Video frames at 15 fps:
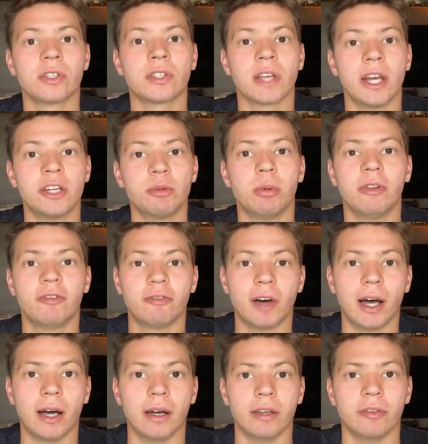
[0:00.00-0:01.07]
Schedule
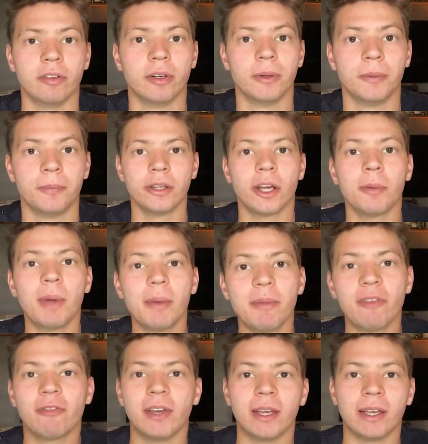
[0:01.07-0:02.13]
5. Now you might
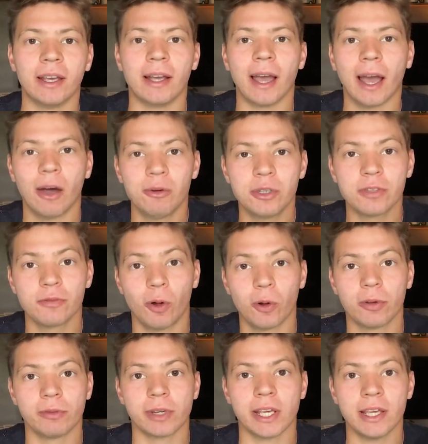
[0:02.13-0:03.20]
be thinking, how does
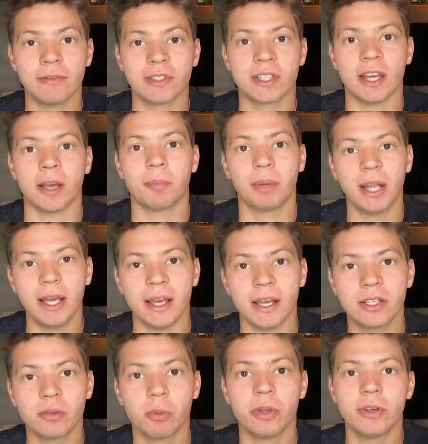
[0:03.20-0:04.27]
falconry even take
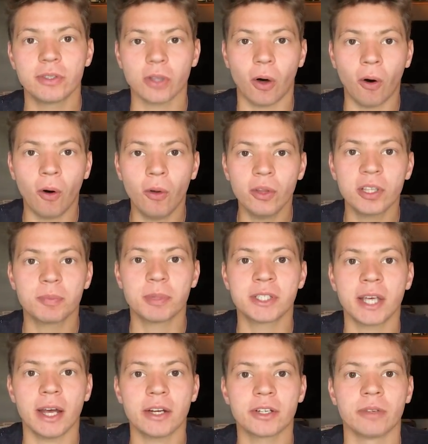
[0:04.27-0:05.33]
place when there's all this
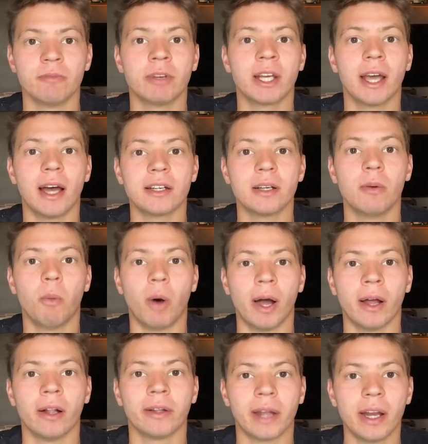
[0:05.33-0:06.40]
protection regarding
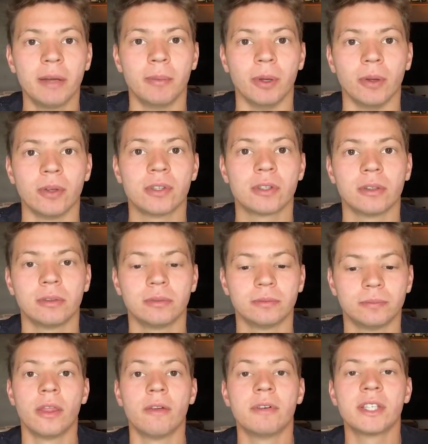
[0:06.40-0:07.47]
wild animals?
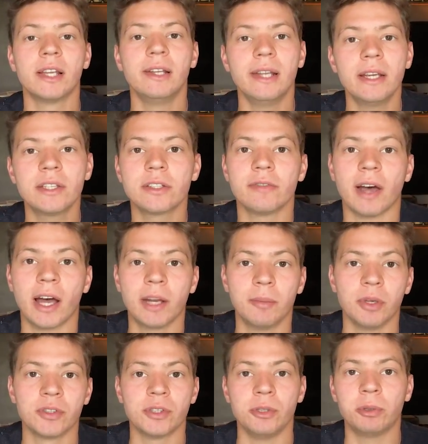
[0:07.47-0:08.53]
There is a list of
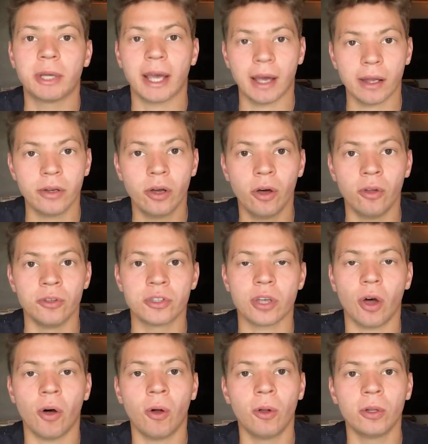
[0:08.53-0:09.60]
animals that you can
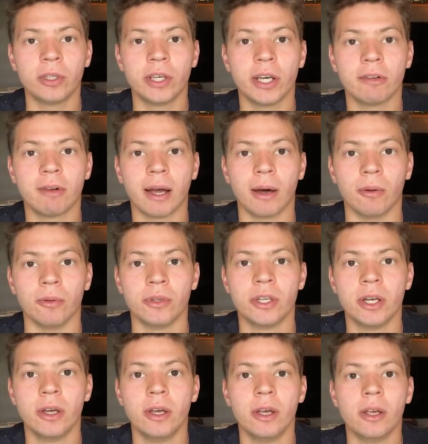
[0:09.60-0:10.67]
hunt all year round,
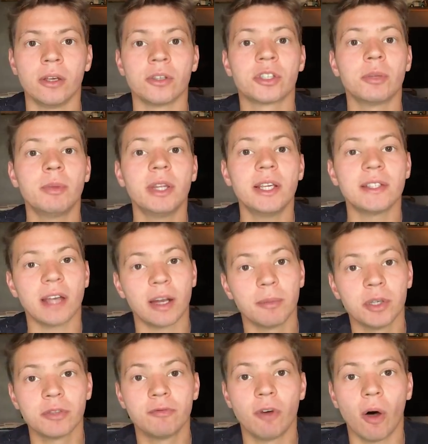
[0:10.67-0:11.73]
but some of these
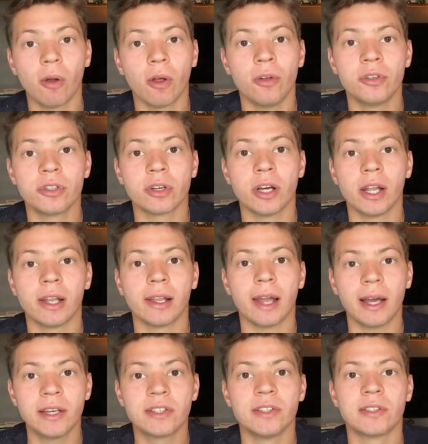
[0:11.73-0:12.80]
animals fall under a
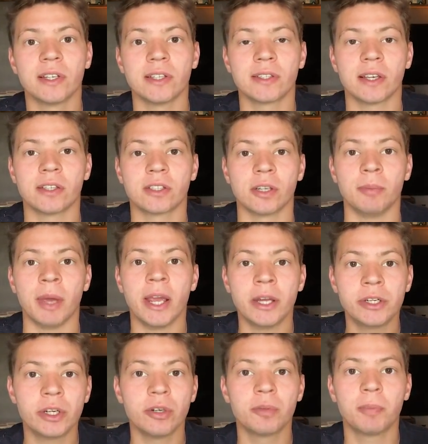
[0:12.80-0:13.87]
licensing system
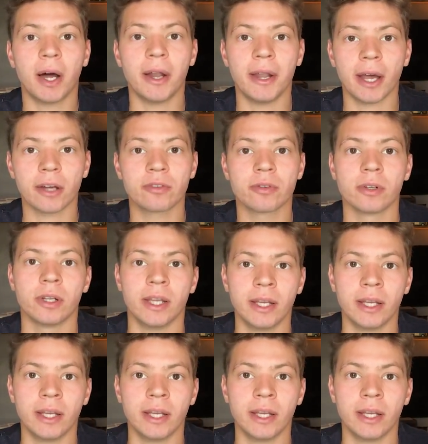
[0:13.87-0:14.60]
issued by Natural